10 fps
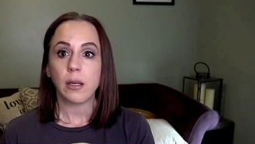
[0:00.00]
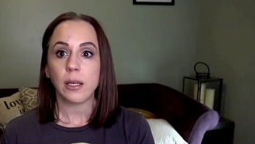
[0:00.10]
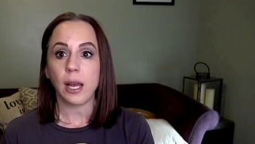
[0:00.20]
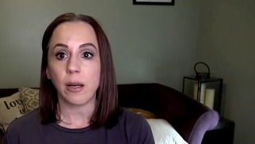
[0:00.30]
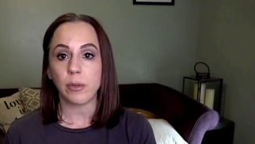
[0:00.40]

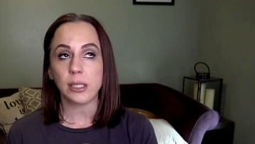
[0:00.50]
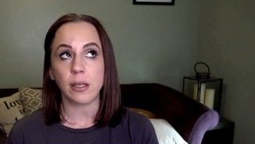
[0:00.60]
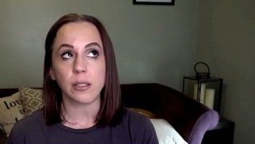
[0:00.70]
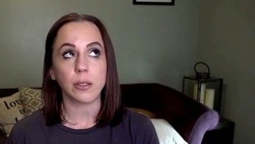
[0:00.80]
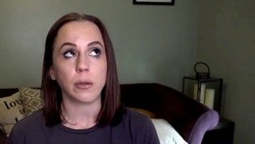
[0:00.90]
Ken was
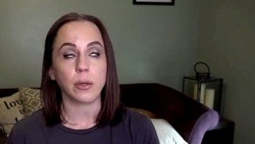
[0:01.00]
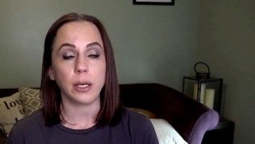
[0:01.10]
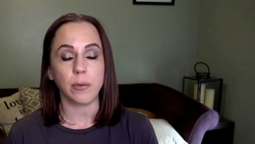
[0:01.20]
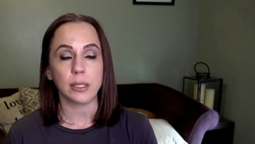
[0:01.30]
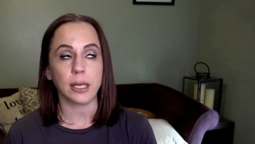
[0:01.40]
also,
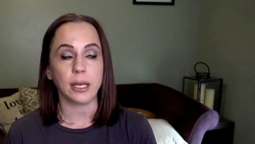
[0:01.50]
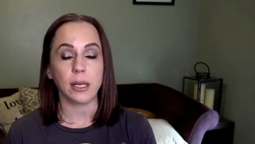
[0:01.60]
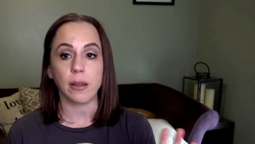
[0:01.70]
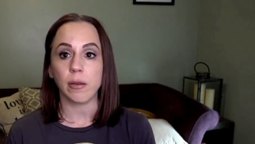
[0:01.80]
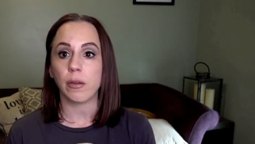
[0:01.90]
he was like
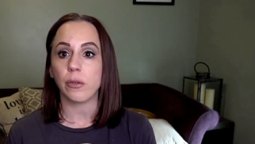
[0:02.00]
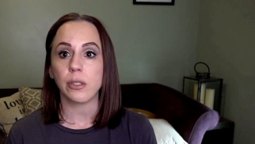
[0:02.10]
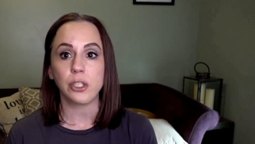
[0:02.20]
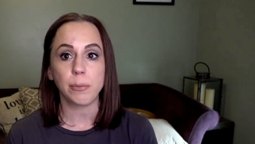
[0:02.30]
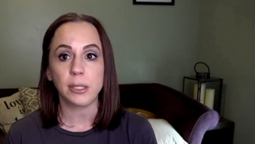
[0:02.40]
in those
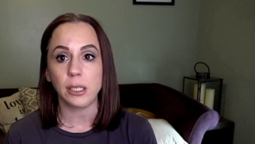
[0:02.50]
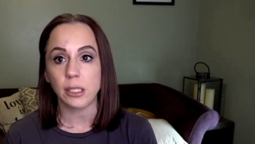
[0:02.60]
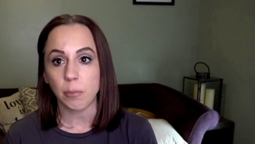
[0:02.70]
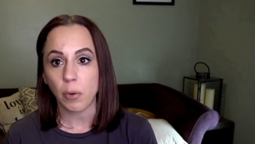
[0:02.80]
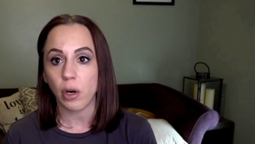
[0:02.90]
Gypsy
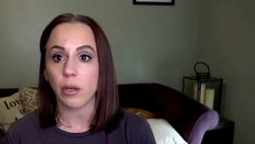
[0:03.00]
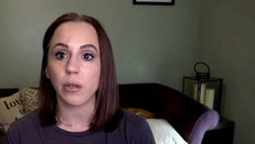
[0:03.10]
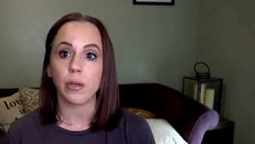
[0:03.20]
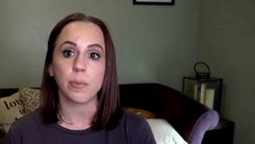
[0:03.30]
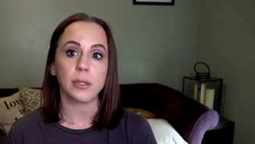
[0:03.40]
support
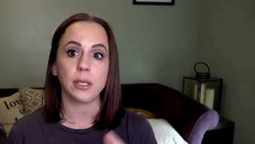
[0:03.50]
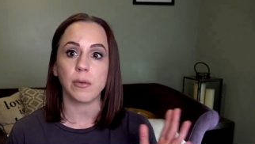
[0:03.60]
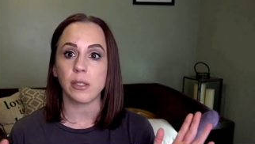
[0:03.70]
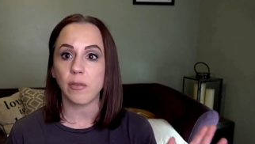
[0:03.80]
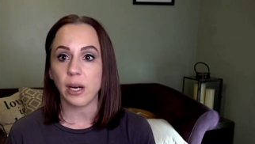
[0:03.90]
groups, and he
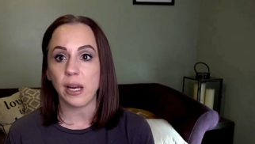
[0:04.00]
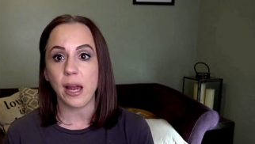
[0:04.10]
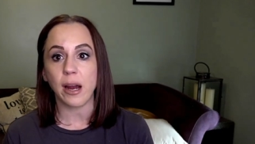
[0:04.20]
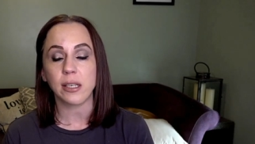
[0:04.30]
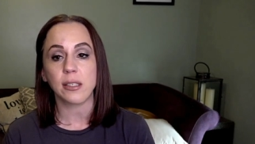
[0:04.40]
was very
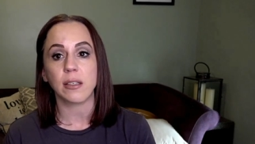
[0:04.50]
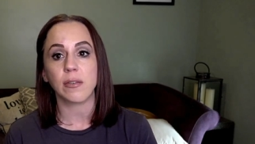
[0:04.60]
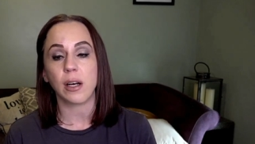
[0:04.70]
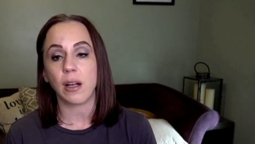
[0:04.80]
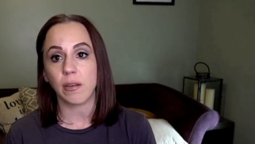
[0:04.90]
active
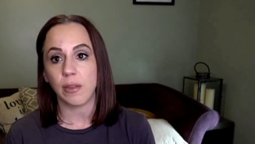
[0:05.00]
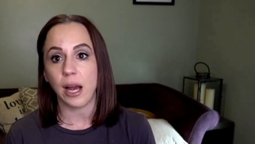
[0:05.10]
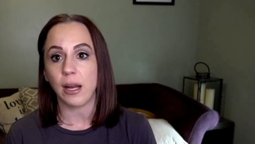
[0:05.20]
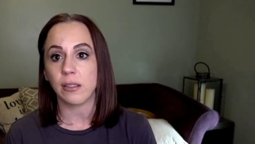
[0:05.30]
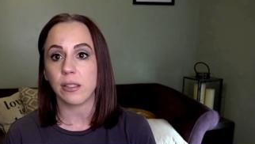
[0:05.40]
and all of
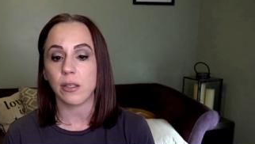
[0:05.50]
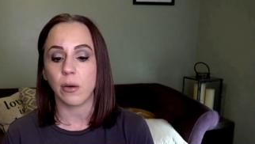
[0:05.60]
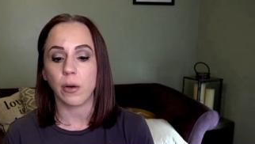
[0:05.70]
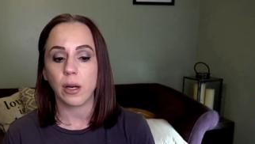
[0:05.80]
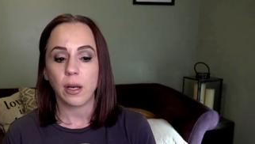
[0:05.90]
that. And
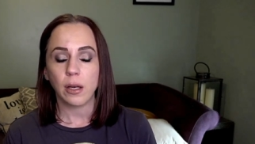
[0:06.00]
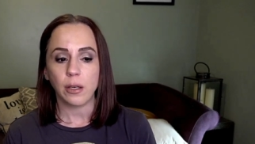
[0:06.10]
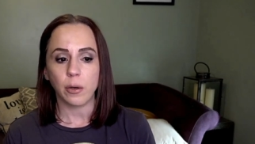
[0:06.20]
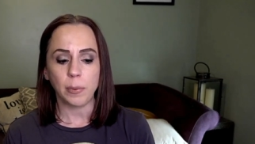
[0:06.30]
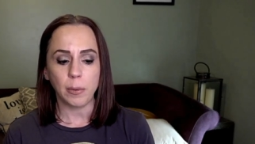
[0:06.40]
so, you
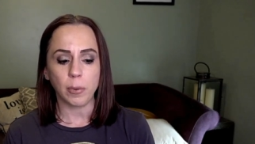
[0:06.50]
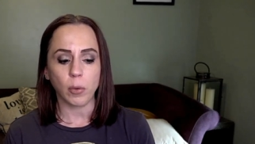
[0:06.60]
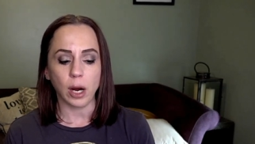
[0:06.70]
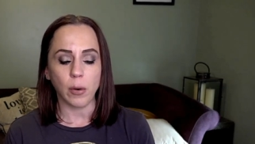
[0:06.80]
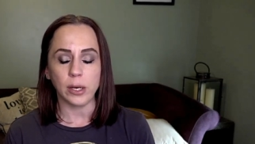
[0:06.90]
know, people
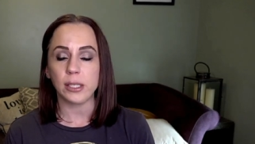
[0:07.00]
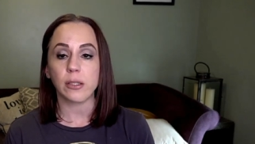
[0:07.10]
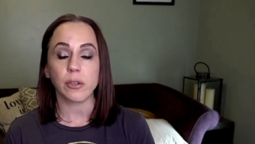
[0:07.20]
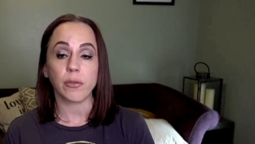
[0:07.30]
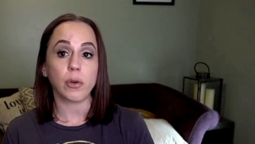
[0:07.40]
were always
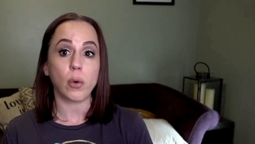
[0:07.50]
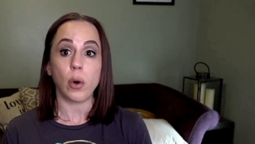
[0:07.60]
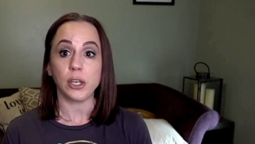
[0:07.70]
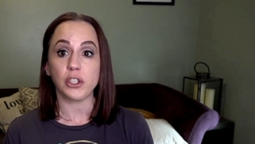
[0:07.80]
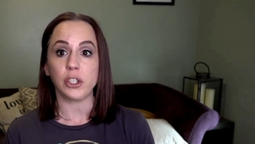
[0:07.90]
sort of
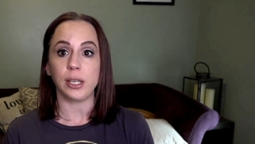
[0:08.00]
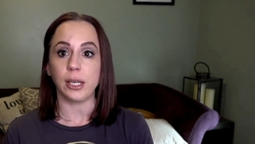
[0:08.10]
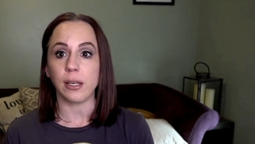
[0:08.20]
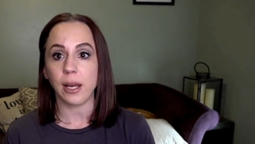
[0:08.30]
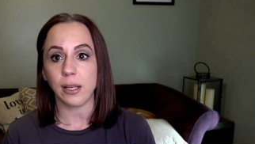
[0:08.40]

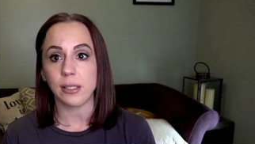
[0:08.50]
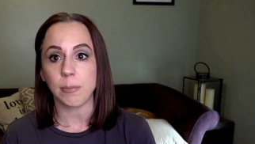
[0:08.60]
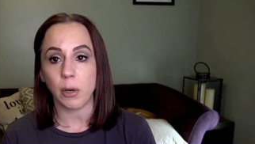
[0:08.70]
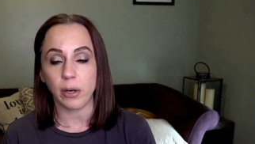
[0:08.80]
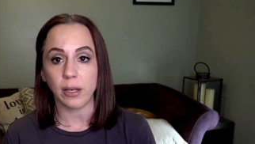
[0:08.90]
questioning Ken's
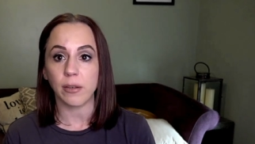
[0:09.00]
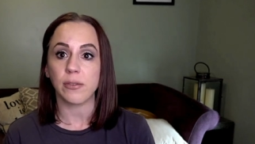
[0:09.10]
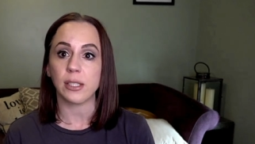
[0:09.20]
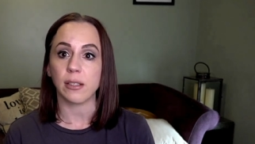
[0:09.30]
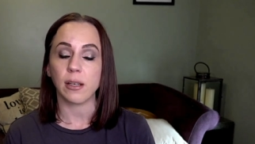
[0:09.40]

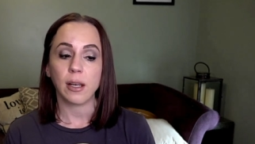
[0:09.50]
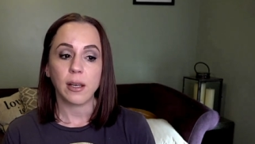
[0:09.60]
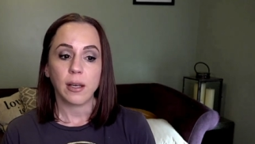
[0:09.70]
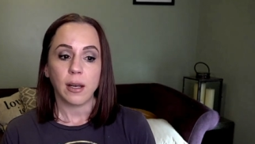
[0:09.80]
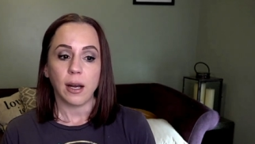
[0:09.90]
motives, and
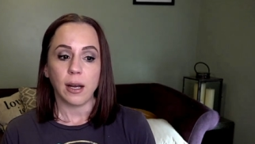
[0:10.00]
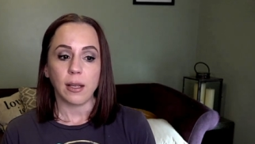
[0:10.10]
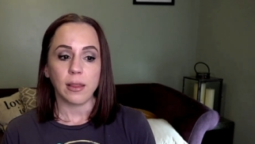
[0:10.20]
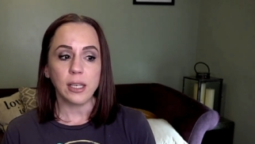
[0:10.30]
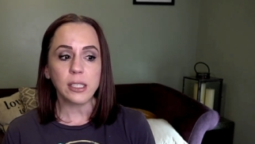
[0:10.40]
uh,
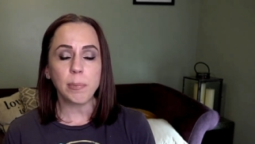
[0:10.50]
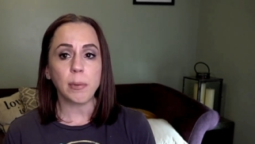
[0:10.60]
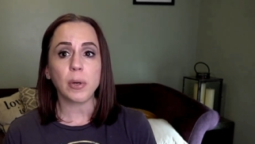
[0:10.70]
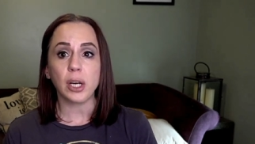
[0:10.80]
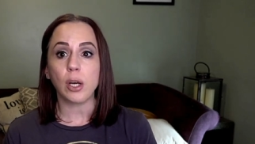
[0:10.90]
things have been
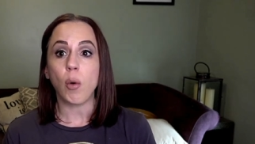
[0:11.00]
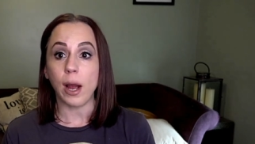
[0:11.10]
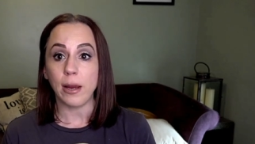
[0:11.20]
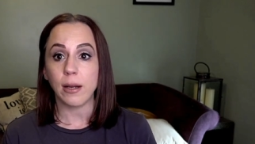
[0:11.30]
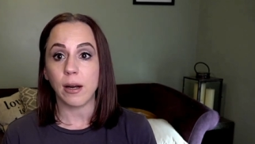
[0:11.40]
pretty
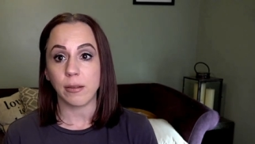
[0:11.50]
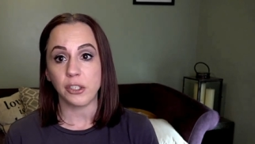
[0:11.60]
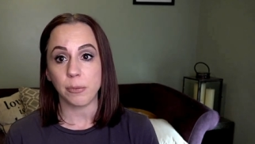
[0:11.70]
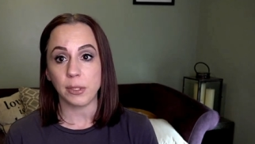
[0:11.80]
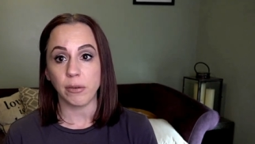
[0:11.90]
quiet on the
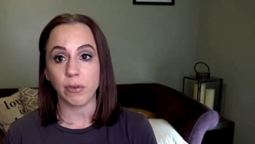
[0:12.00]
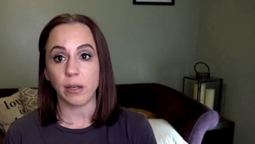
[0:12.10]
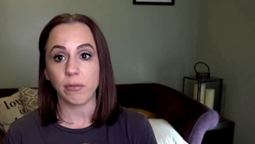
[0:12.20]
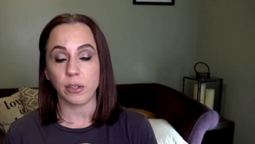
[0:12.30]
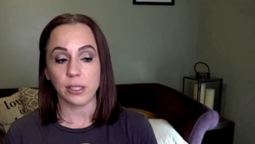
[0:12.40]
Gypsy
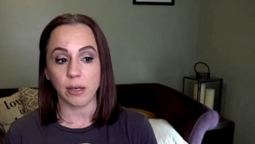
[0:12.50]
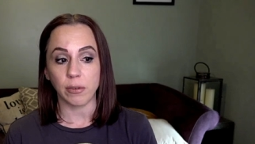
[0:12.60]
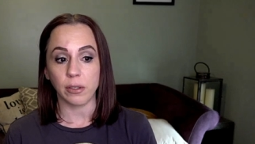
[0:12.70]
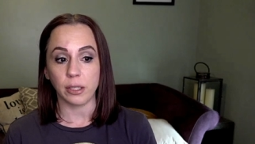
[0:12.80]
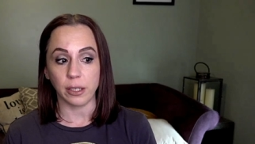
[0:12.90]
front for
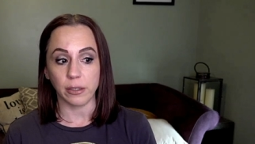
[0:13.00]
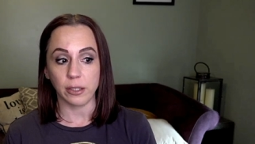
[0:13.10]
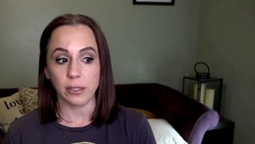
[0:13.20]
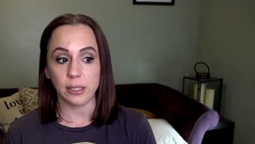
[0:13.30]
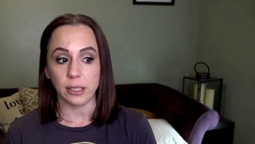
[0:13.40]
several
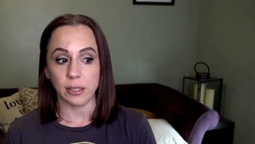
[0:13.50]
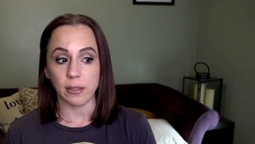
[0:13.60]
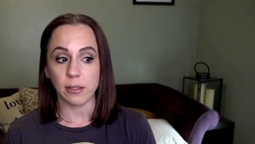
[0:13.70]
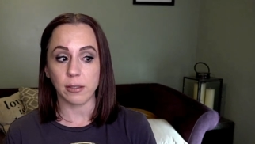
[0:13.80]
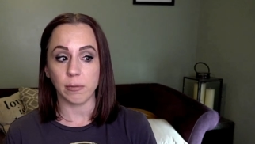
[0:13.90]
years since